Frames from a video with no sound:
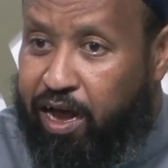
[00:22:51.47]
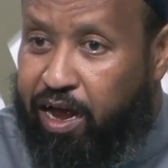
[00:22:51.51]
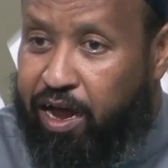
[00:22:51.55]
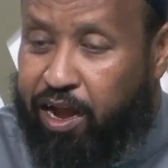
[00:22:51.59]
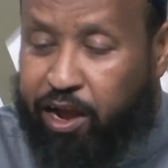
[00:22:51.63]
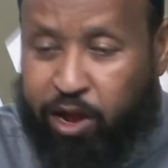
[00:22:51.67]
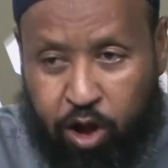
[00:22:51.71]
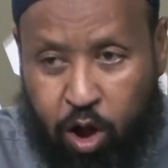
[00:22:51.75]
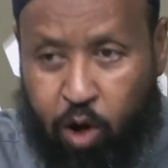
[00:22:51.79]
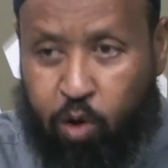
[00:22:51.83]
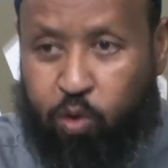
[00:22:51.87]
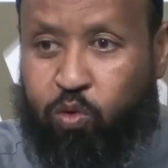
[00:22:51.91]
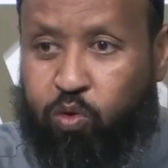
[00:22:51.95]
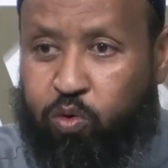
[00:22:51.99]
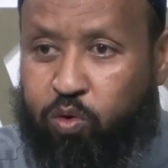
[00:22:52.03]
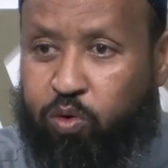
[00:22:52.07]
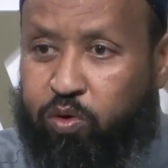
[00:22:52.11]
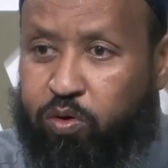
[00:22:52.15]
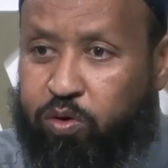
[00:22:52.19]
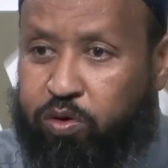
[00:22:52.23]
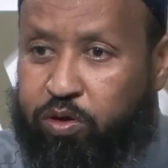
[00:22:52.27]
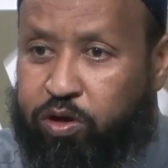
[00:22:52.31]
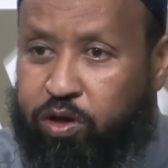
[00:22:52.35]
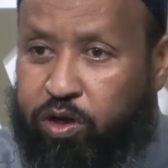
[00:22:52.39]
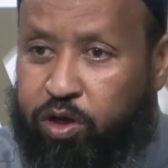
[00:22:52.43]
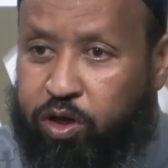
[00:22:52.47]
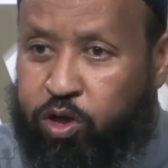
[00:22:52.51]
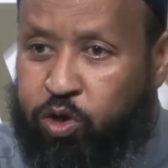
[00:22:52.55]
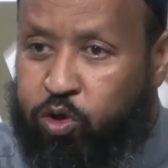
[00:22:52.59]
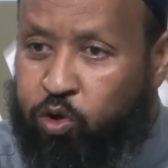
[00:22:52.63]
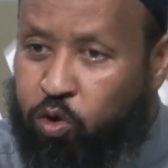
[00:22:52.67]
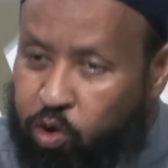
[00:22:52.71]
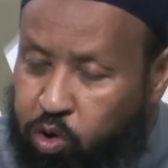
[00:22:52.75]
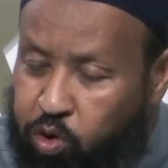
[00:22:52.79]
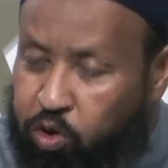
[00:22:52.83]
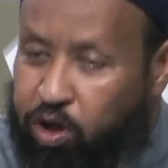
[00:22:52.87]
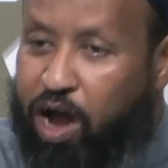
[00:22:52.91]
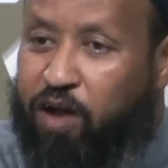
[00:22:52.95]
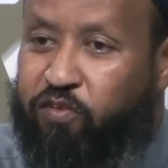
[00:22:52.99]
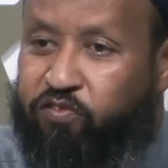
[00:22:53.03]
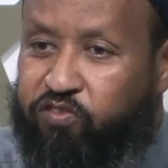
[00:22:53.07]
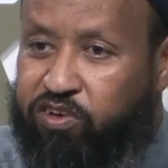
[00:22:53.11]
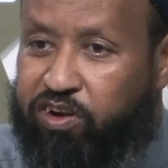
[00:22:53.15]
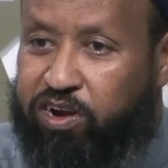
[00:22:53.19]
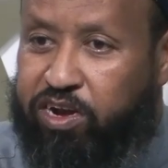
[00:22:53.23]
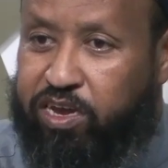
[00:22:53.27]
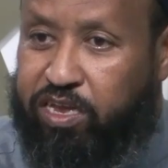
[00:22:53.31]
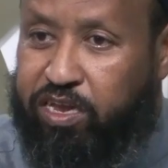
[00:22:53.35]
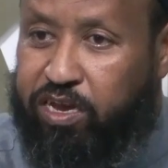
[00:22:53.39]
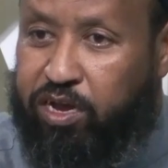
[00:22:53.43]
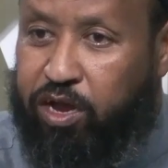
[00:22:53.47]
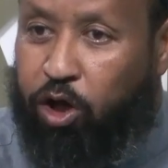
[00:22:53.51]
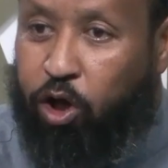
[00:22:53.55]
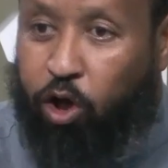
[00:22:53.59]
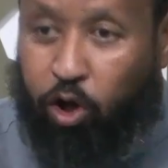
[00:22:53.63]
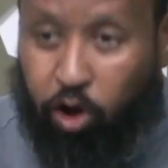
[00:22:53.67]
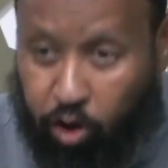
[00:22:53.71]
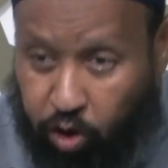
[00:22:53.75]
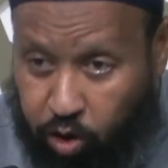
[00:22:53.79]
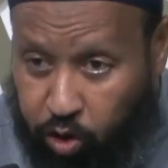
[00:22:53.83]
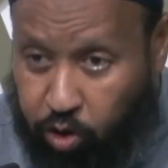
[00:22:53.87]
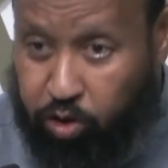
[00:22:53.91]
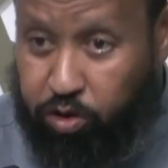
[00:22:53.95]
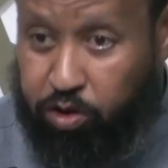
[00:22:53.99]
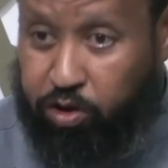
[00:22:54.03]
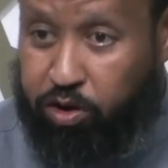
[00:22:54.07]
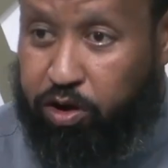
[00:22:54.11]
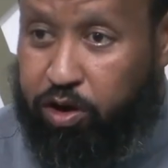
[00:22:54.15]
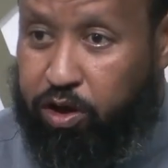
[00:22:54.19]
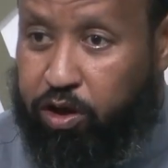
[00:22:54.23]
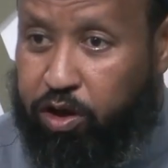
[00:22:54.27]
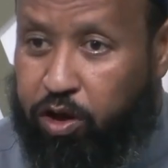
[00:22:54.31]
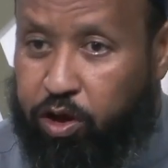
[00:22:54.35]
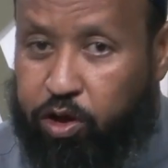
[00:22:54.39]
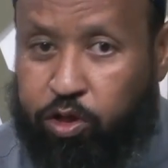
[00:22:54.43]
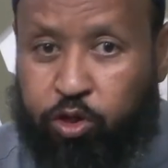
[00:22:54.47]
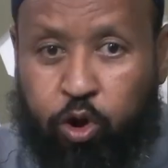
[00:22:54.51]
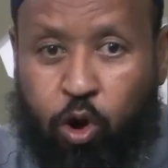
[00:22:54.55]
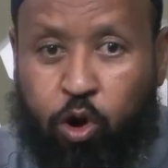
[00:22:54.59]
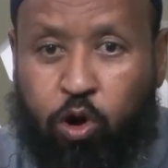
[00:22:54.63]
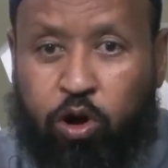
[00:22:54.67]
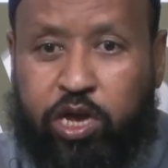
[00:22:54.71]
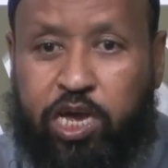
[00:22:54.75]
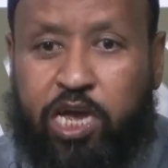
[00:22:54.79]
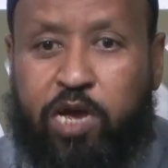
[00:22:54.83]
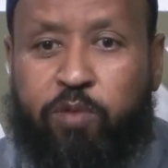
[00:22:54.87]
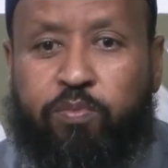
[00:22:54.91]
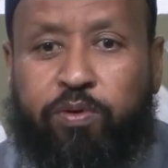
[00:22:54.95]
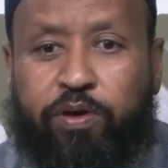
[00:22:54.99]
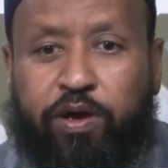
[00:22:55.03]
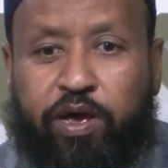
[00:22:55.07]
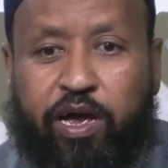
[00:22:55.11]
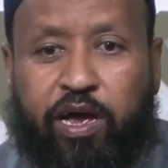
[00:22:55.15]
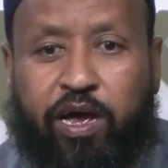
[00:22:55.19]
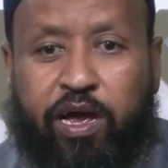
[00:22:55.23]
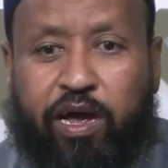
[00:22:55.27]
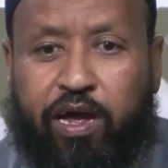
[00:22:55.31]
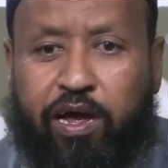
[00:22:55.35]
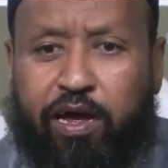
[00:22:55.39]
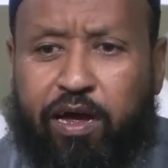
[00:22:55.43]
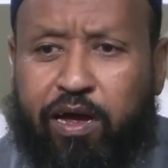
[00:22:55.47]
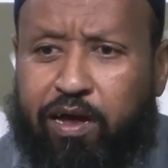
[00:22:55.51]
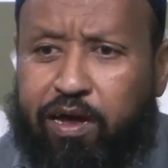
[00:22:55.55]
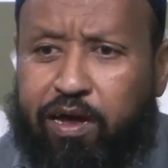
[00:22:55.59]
No. You look after it. Or don't keep hair.